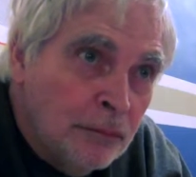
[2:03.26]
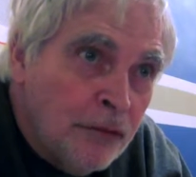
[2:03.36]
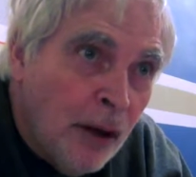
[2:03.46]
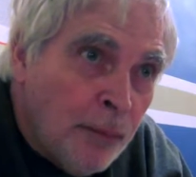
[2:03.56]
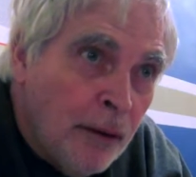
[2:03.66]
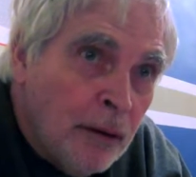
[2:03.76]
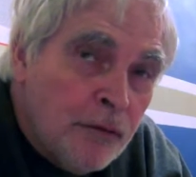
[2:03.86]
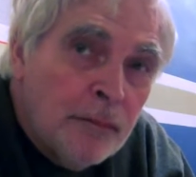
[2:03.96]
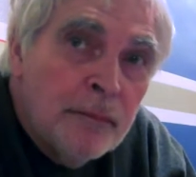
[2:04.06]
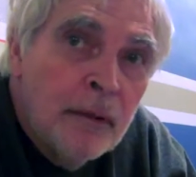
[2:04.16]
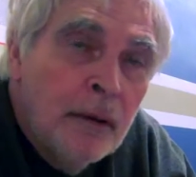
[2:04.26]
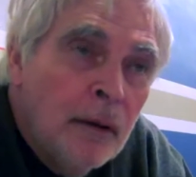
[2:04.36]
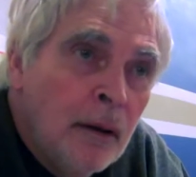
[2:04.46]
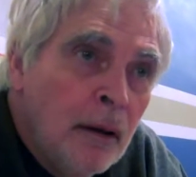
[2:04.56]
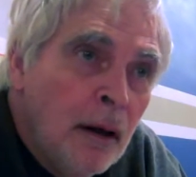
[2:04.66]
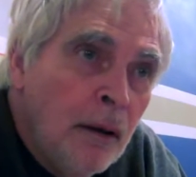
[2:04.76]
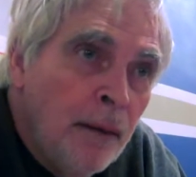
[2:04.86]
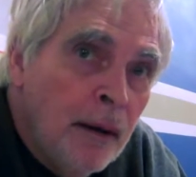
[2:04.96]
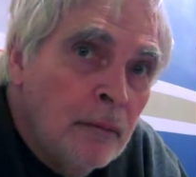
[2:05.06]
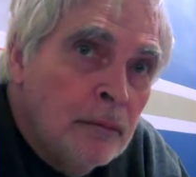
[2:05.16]
something else.
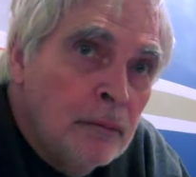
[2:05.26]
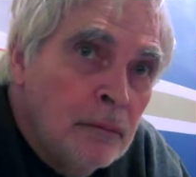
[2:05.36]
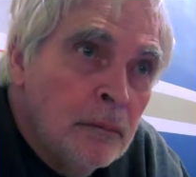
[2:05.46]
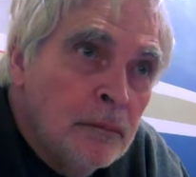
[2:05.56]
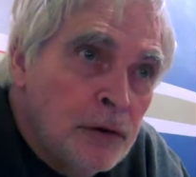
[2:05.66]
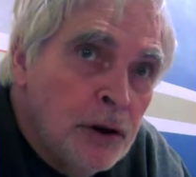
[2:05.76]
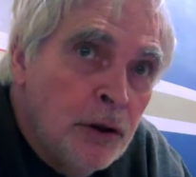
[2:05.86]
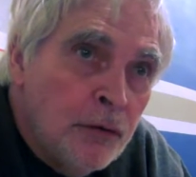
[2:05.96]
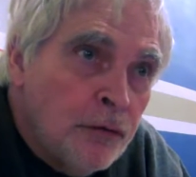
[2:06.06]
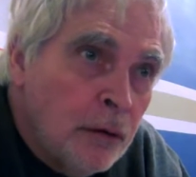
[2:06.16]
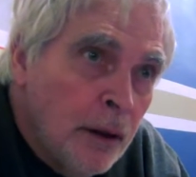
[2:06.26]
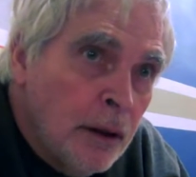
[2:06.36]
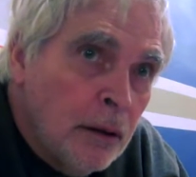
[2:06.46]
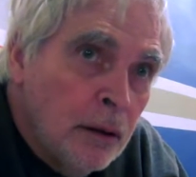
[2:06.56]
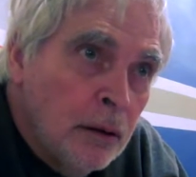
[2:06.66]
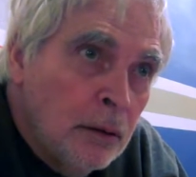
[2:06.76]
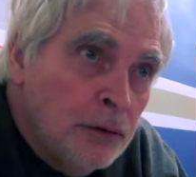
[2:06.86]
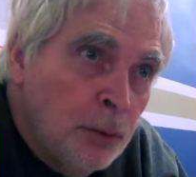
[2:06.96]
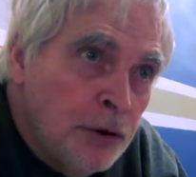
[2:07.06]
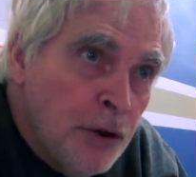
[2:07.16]
And then she used to
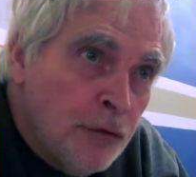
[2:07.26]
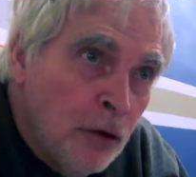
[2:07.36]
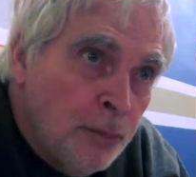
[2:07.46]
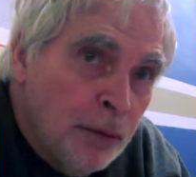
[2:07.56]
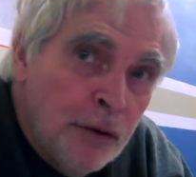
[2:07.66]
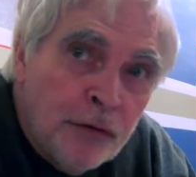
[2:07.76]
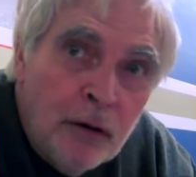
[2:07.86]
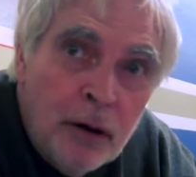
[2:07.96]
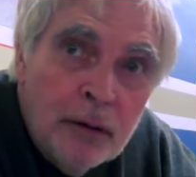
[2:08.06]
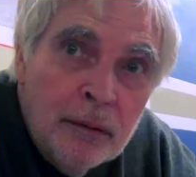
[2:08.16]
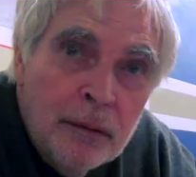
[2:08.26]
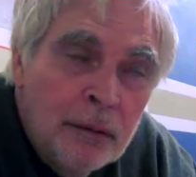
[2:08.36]
when she saw a police car,